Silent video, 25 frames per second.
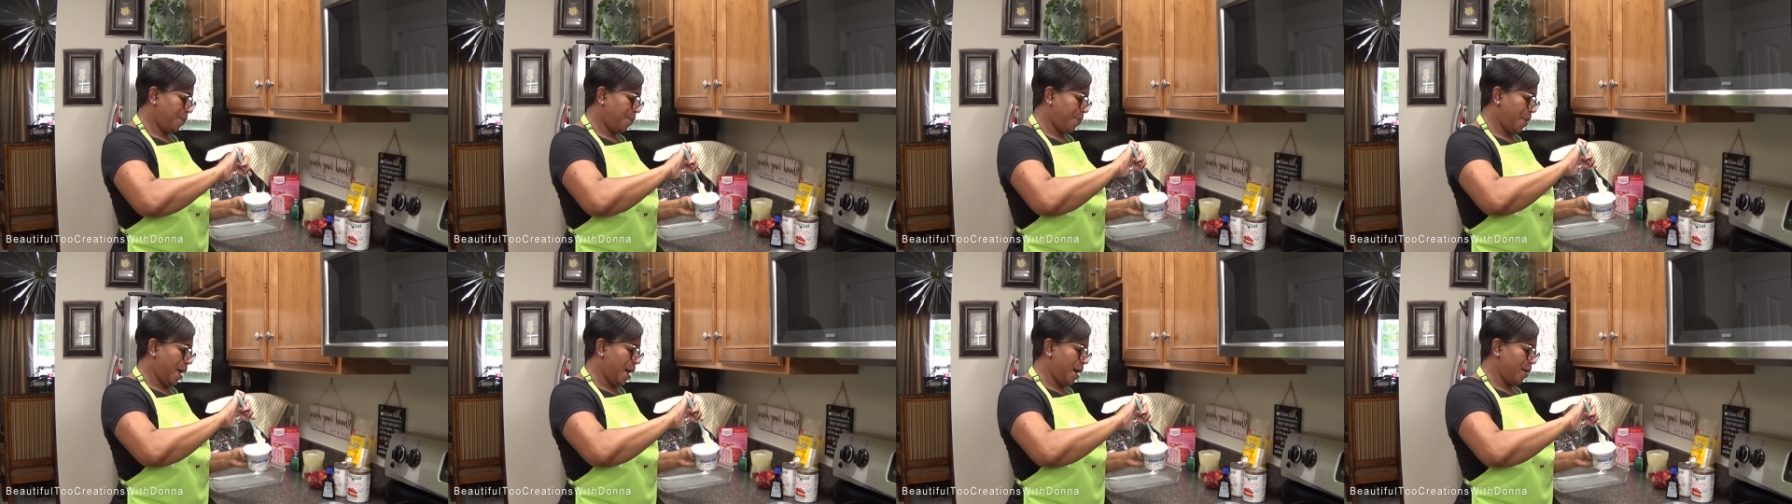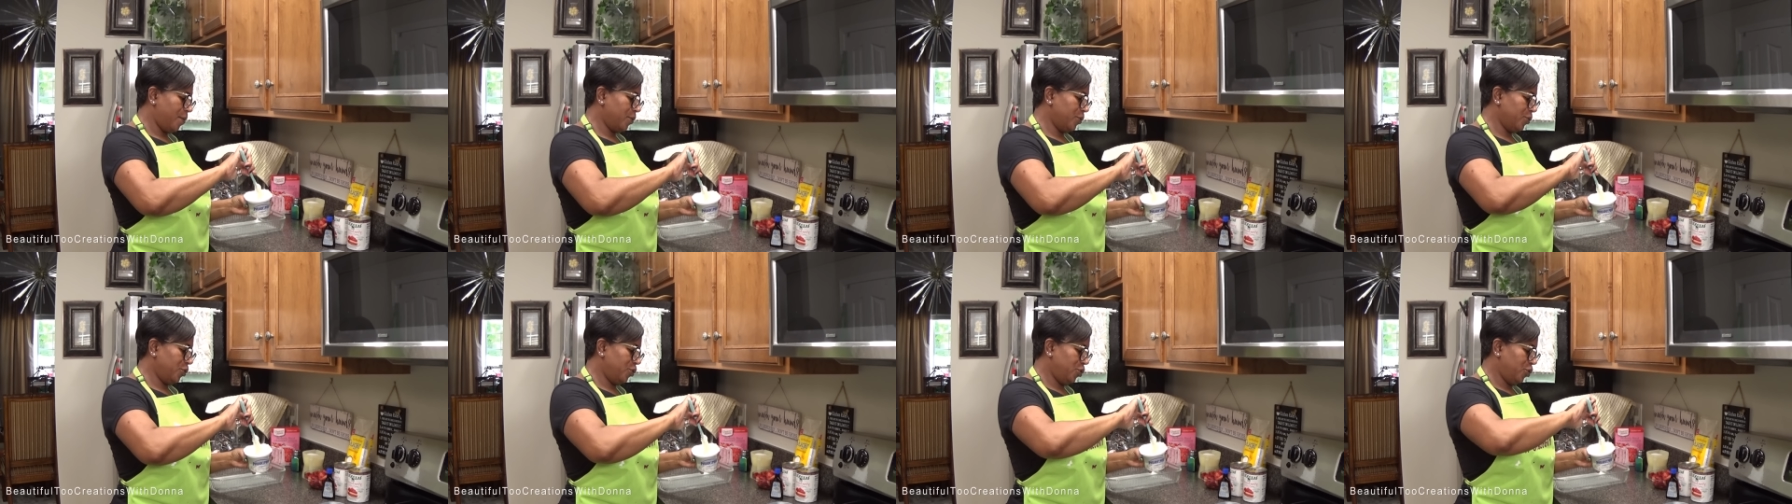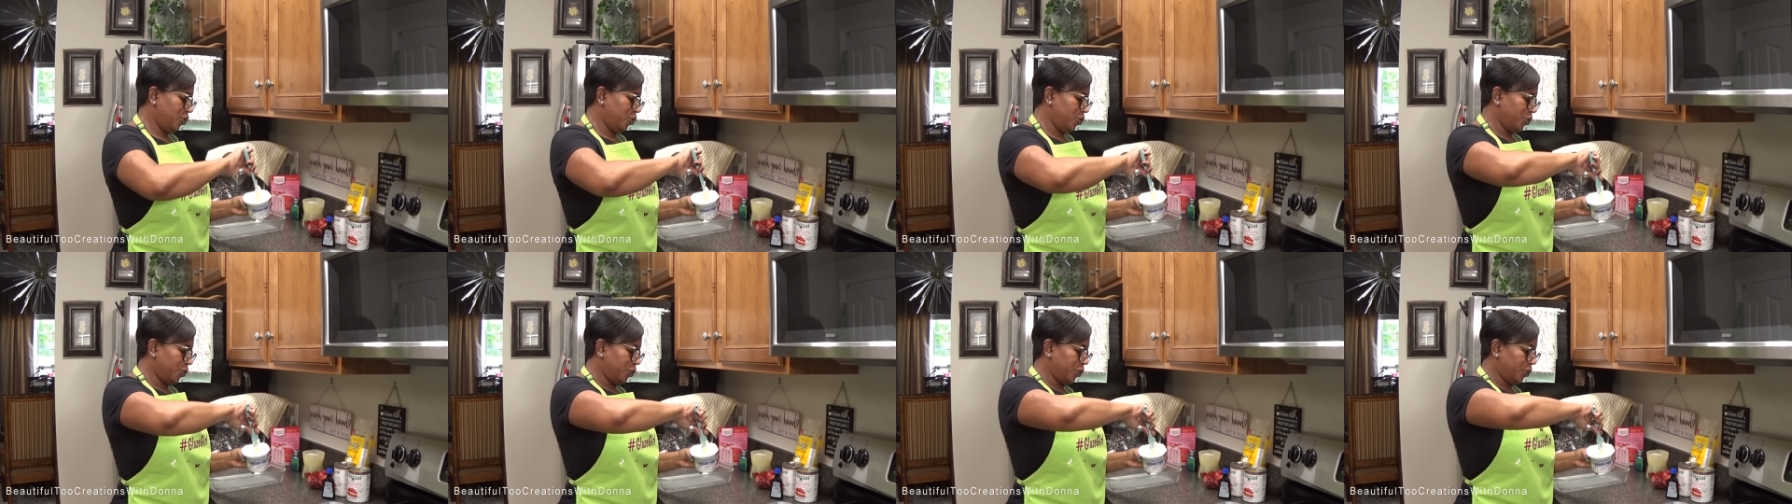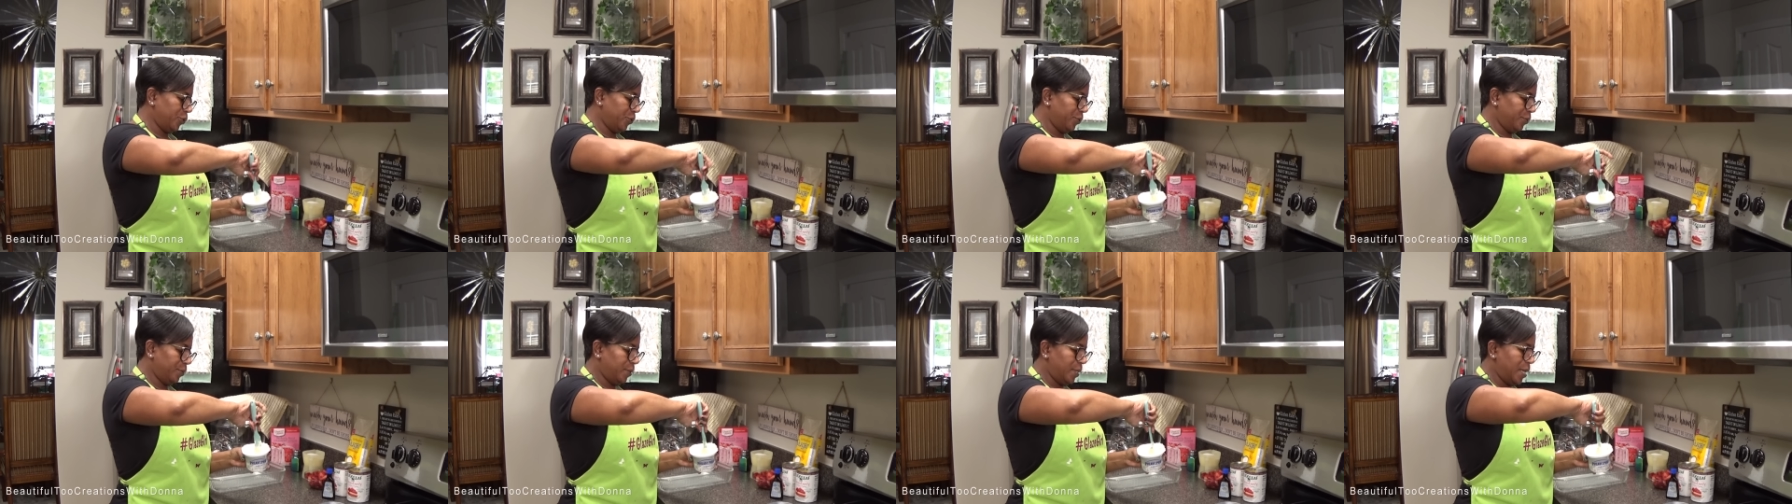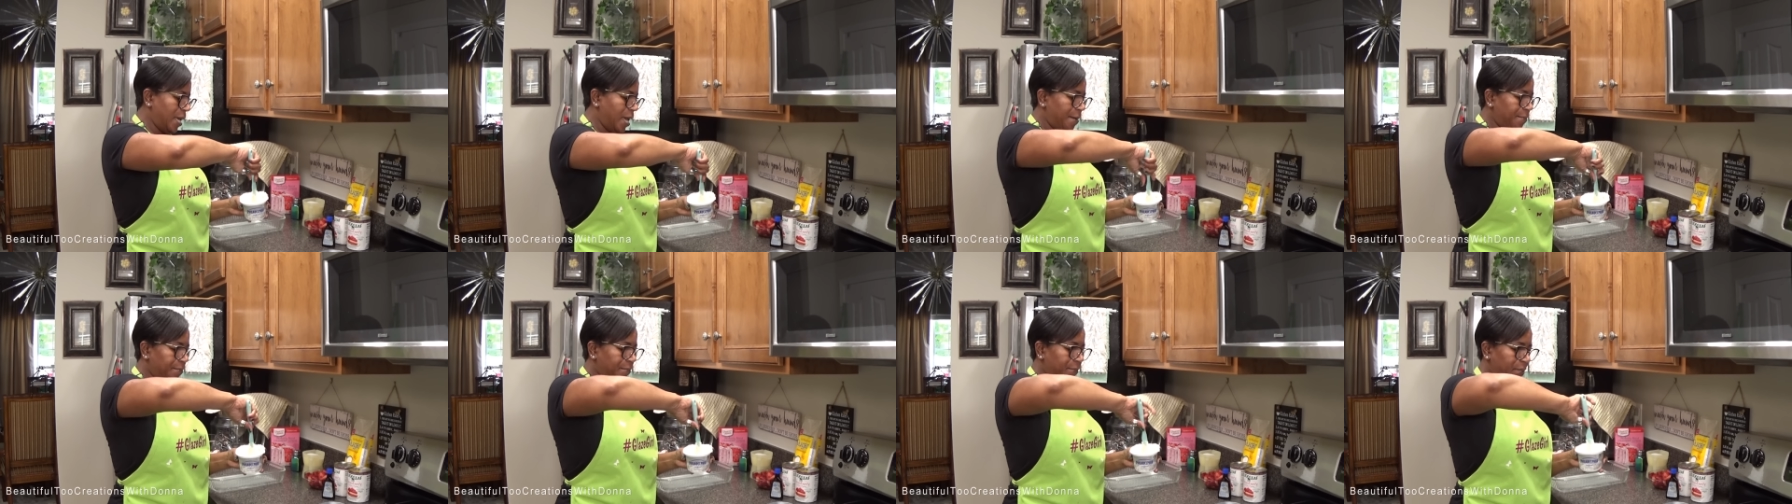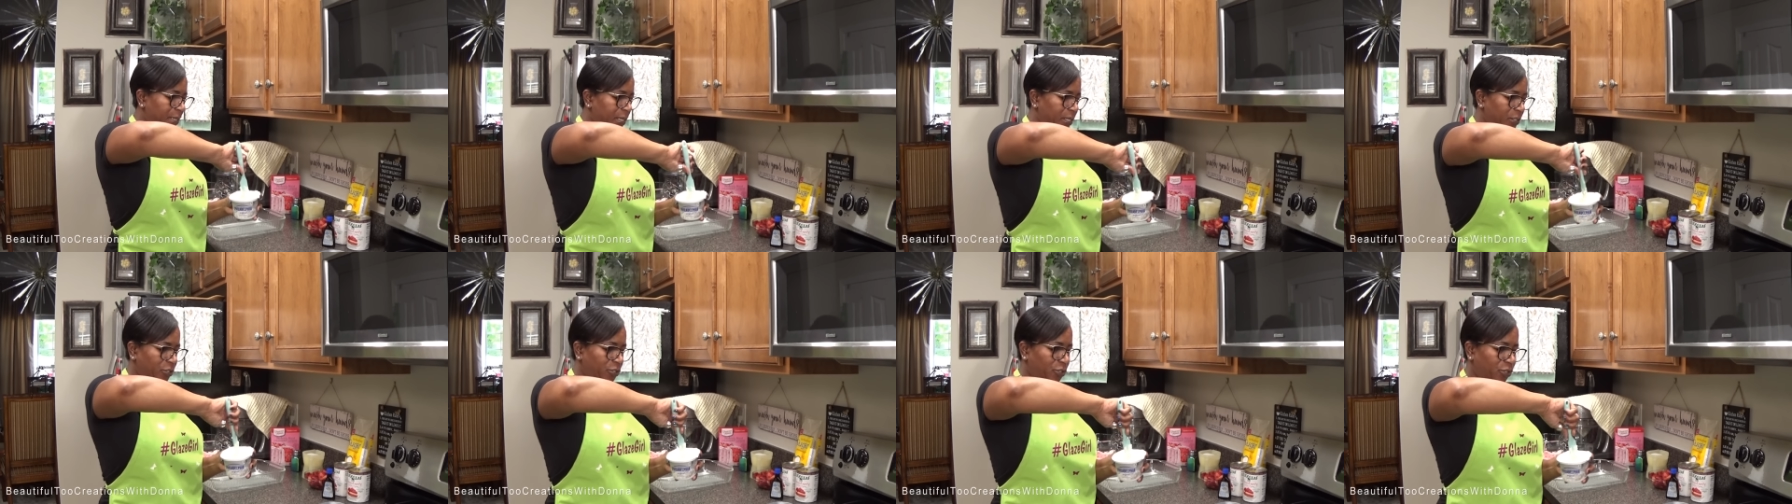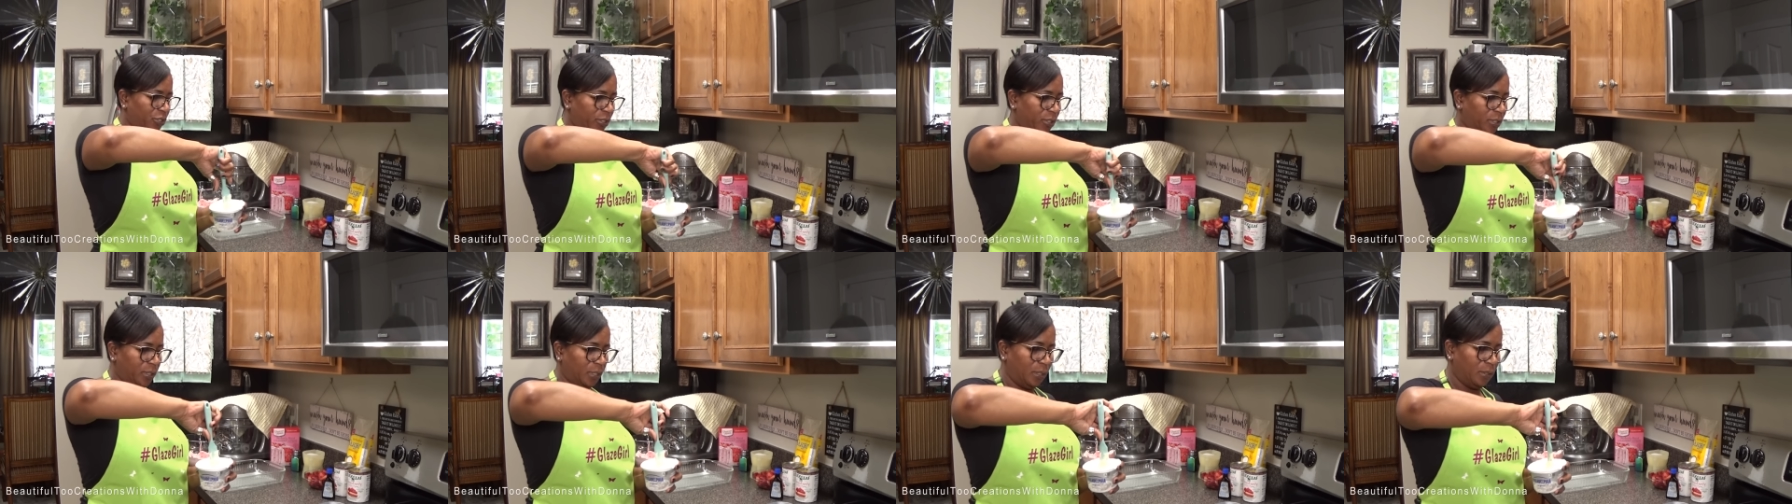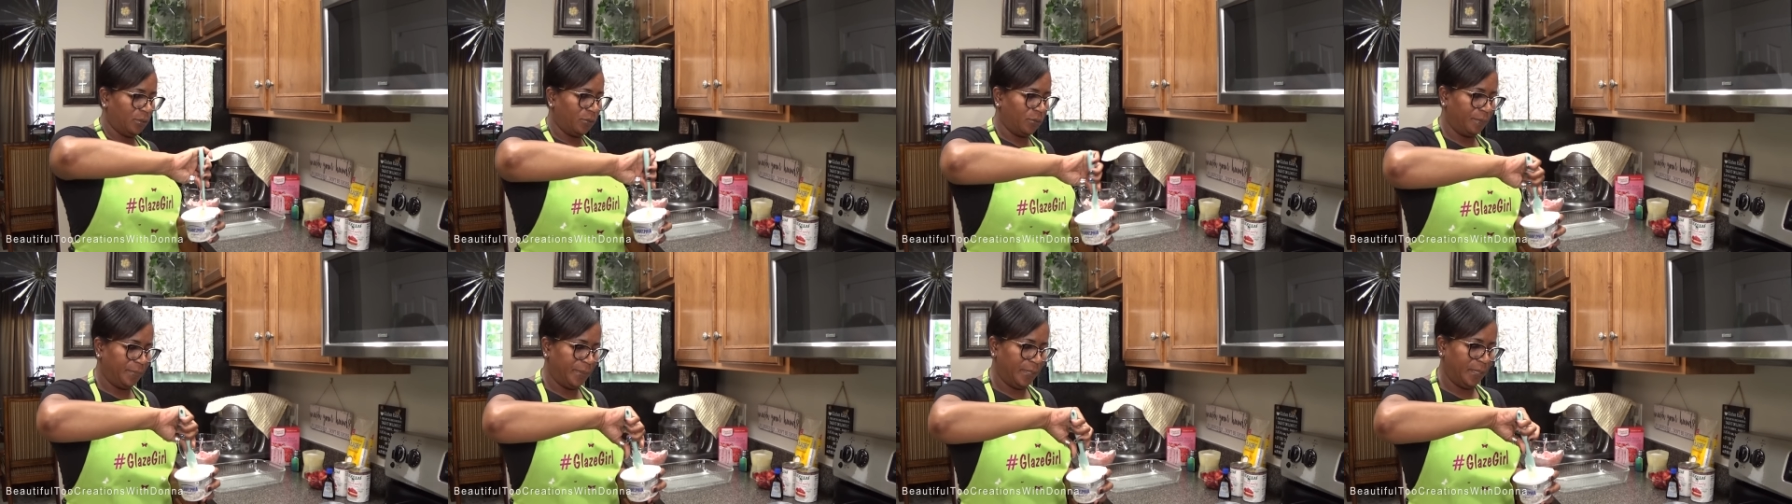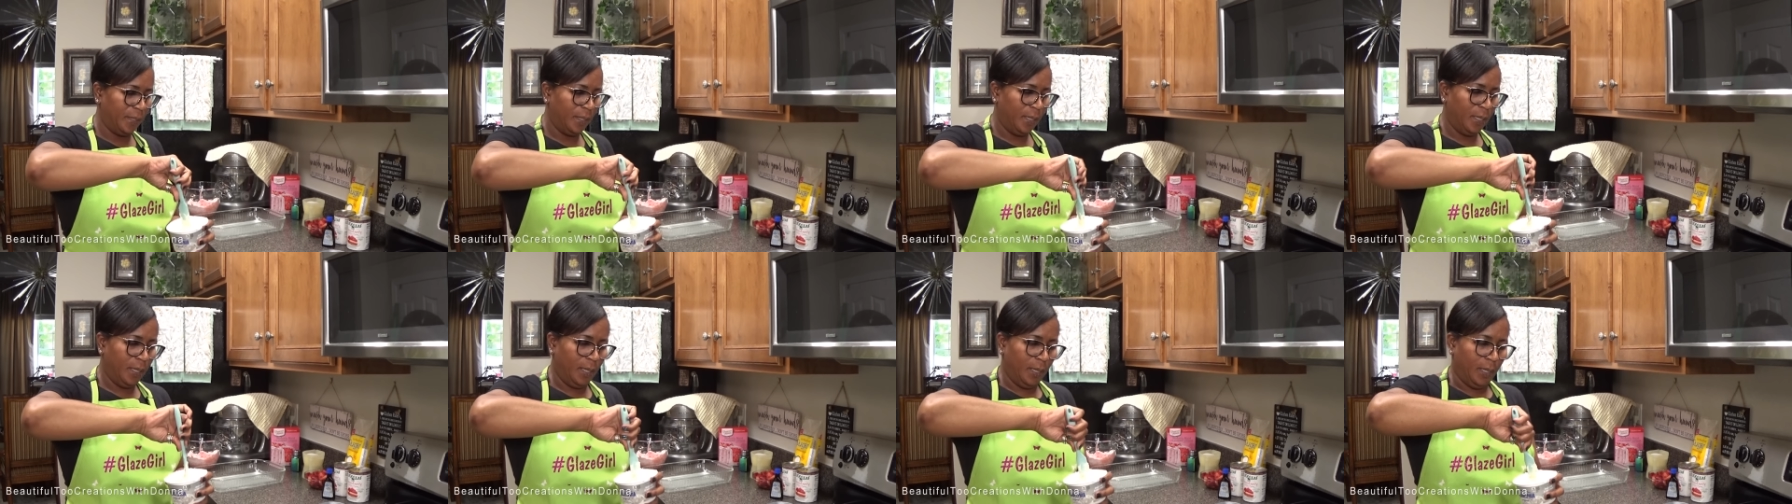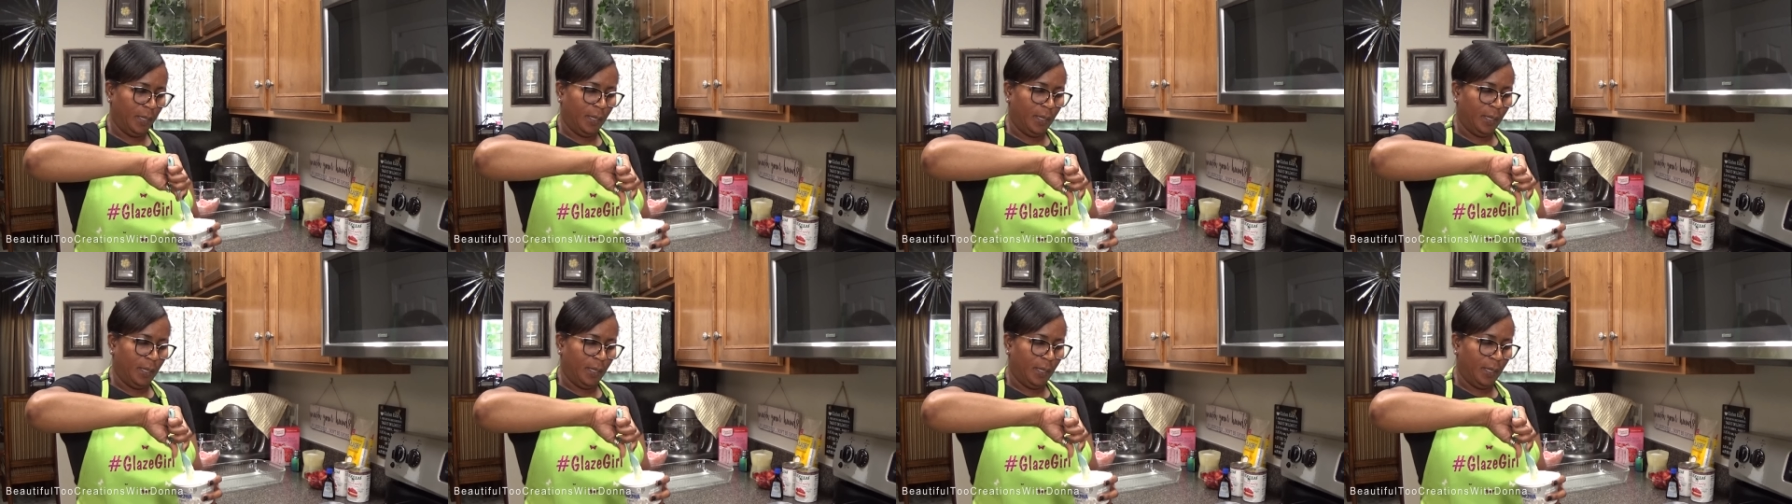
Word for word: powdered sugar. Not much, just a little bit.